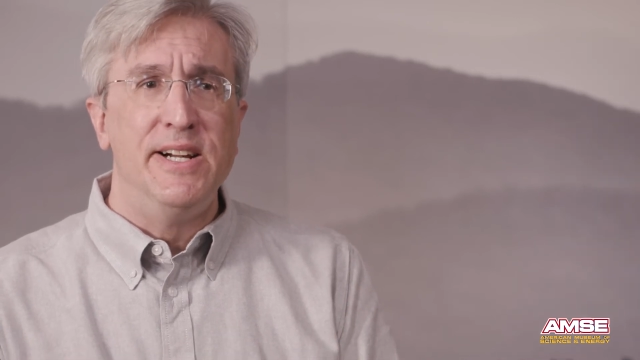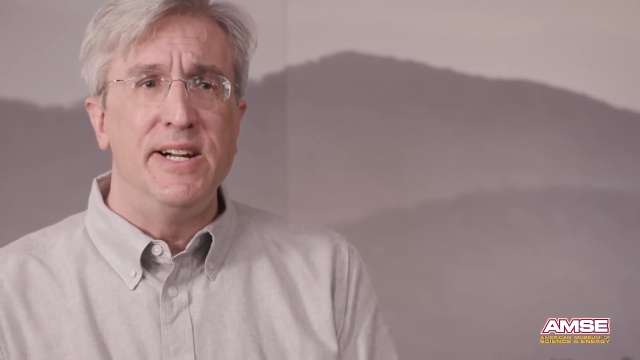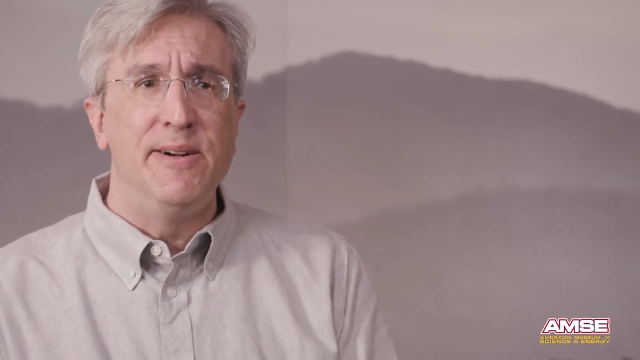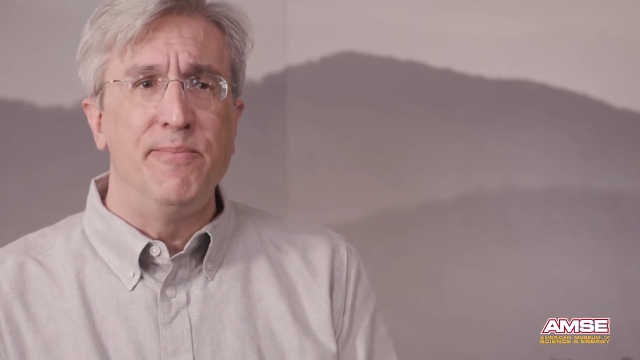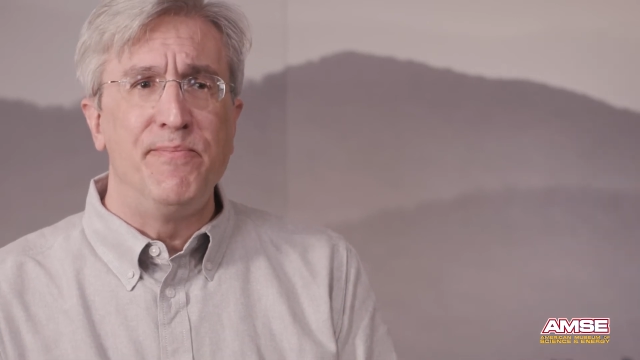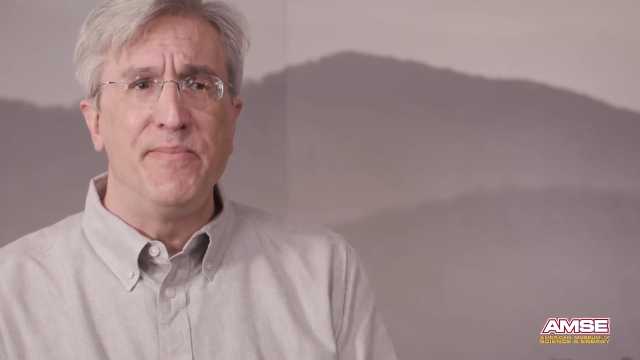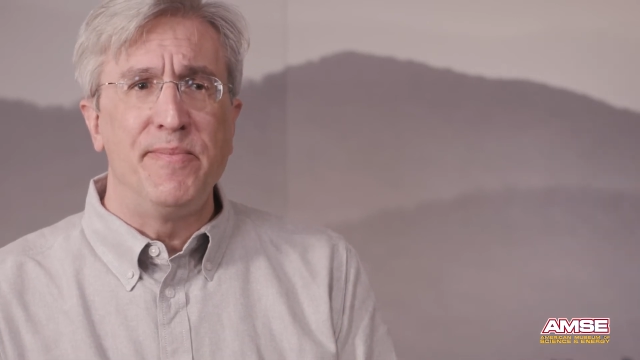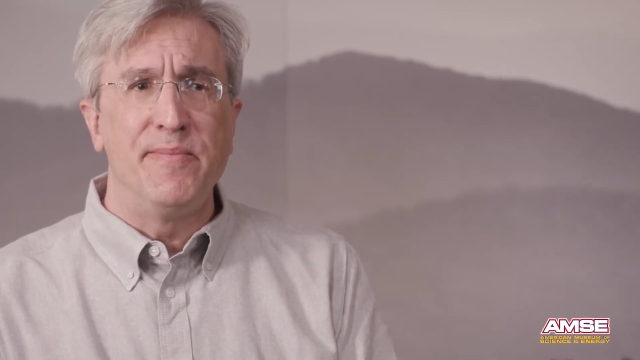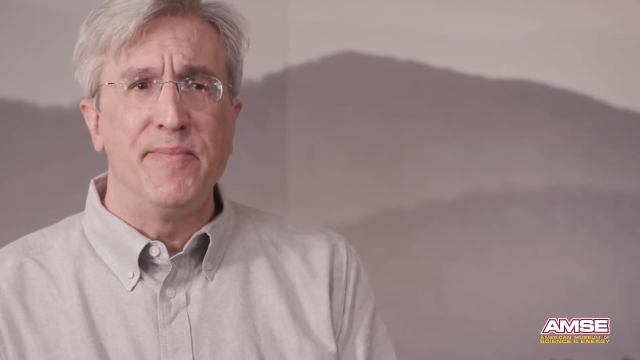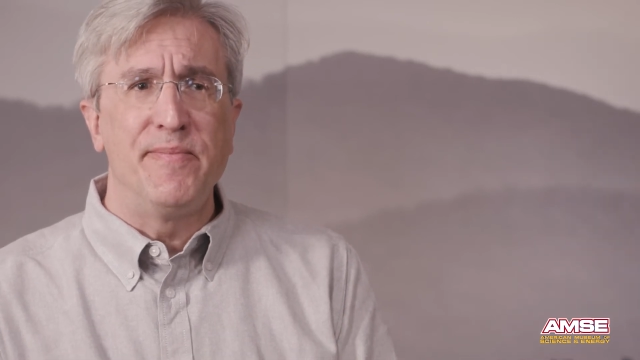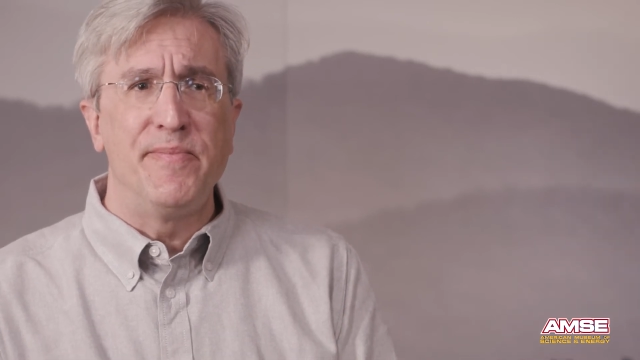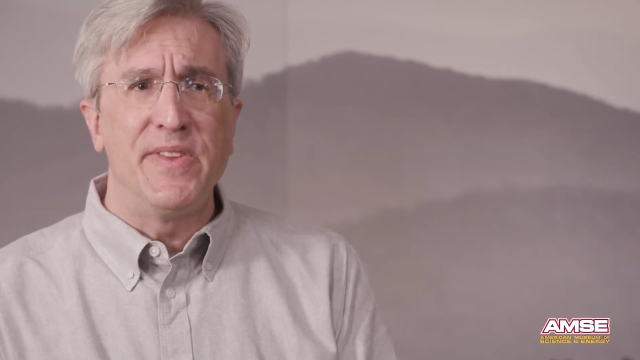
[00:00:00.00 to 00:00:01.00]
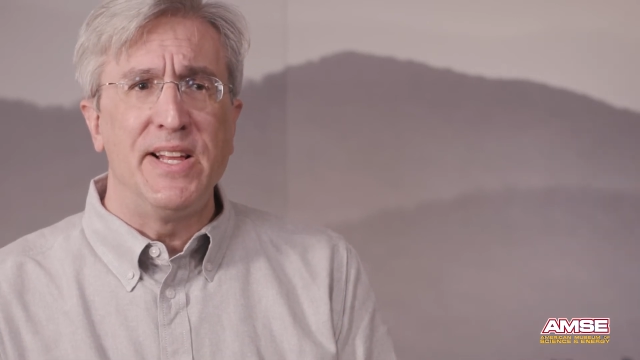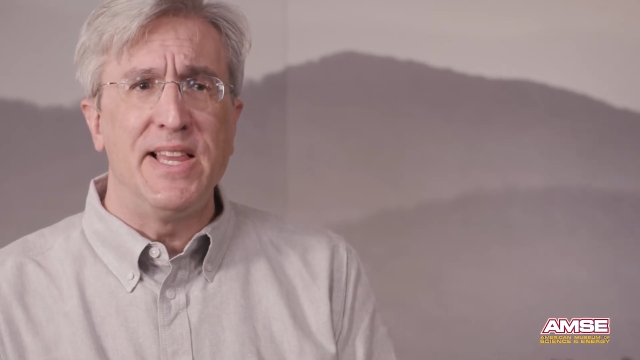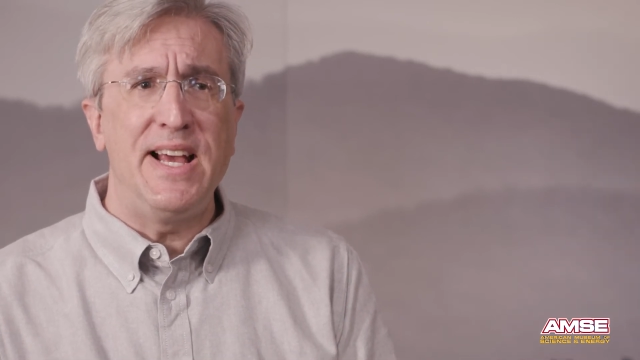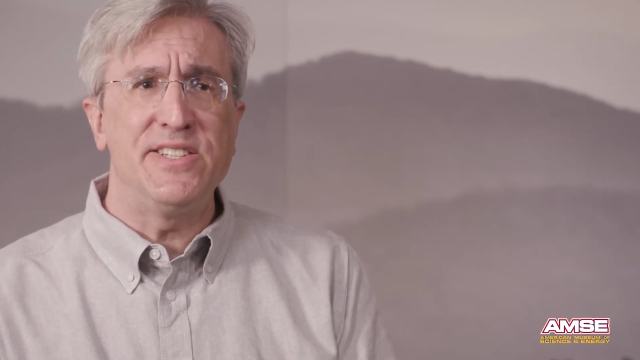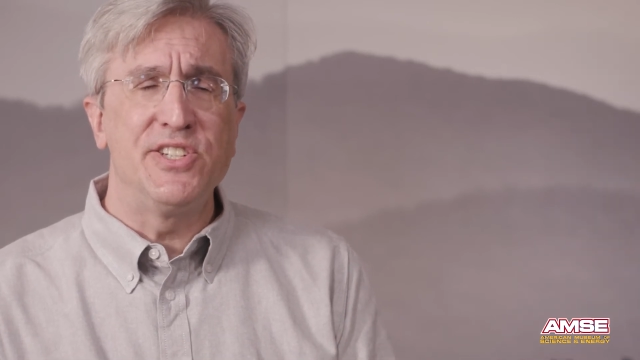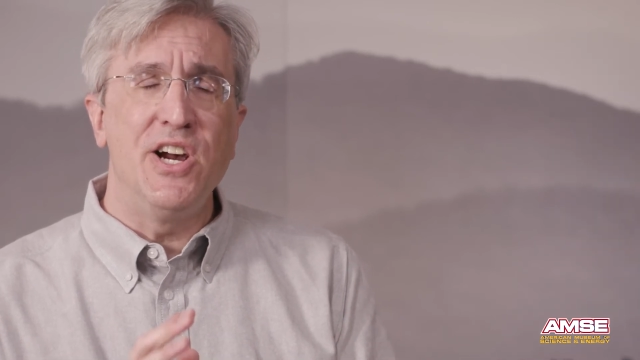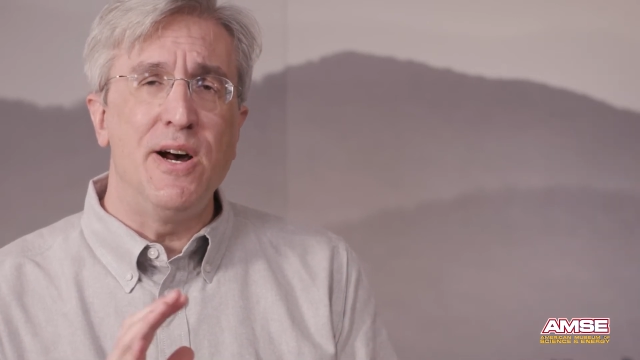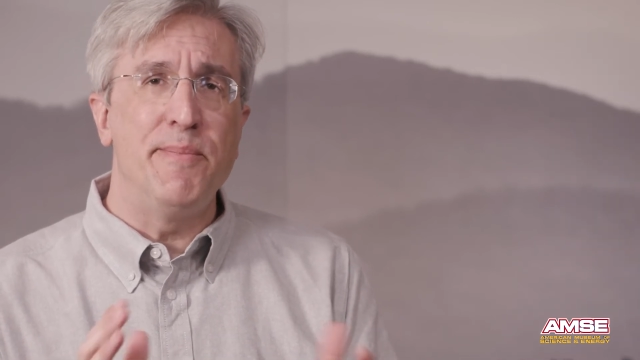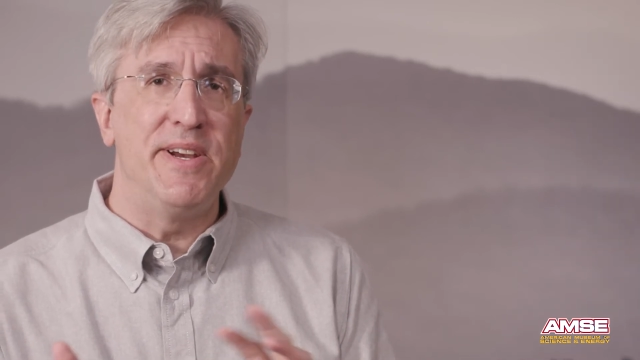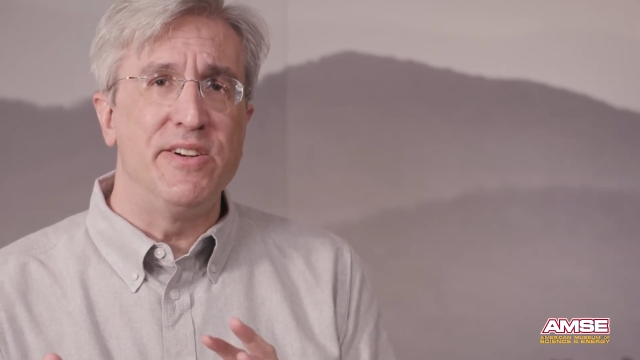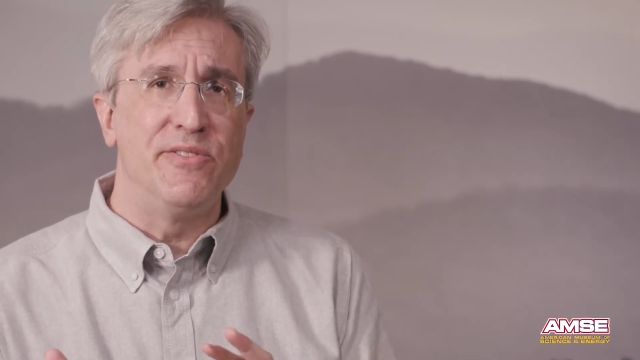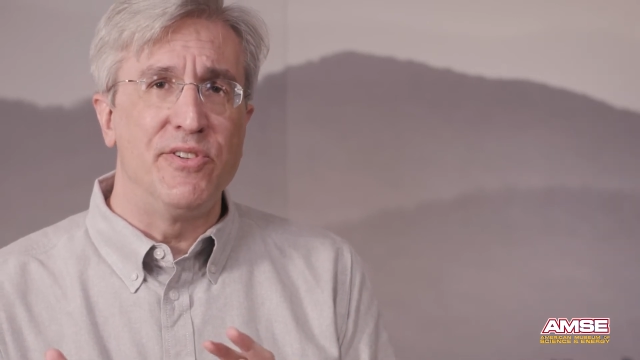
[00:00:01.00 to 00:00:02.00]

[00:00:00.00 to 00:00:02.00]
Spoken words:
A last comment